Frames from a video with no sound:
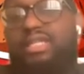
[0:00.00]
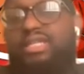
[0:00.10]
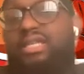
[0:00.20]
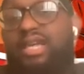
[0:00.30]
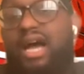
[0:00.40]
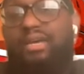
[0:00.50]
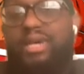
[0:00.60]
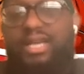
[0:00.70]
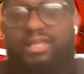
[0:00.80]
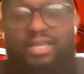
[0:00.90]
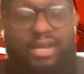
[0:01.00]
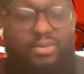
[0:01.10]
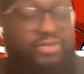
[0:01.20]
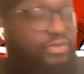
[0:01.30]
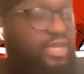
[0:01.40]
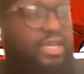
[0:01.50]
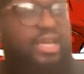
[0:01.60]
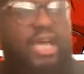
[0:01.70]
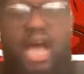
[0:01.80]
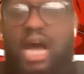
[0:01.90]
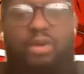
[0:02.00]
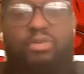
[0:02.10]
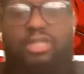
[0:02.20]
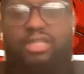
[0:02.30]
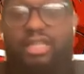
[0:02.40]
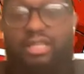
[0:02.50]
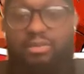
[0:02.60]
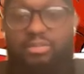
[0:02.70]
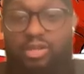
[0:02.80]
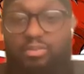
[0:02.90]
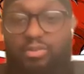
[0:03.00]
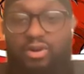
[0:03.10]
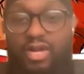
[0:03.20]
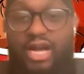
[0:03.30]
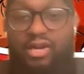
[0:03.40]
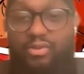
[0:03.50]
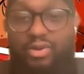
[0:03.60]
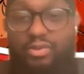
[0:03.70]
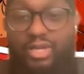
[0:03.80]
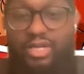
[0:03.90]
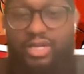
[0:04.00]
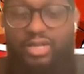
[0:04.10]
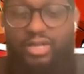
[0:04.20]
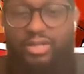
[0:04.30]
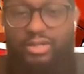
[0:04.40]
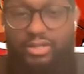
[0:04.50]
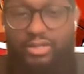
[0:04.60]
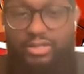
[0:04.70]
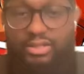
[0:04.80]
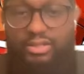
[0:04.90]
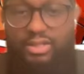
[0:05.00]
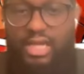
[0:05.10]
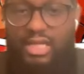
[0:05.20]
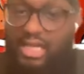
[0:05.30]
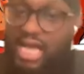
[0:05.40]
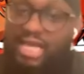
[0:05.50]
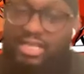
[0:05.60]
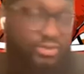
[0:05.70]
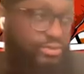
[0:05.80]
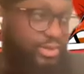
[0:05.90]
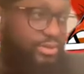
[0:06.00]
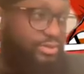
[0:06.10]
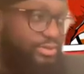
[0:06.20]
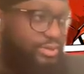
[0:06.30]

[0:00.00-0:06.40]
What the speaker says: said, I am an Anthony Edwards fan. I really think LaMelo Ball got to win Rookie of the Year. He got to, bro.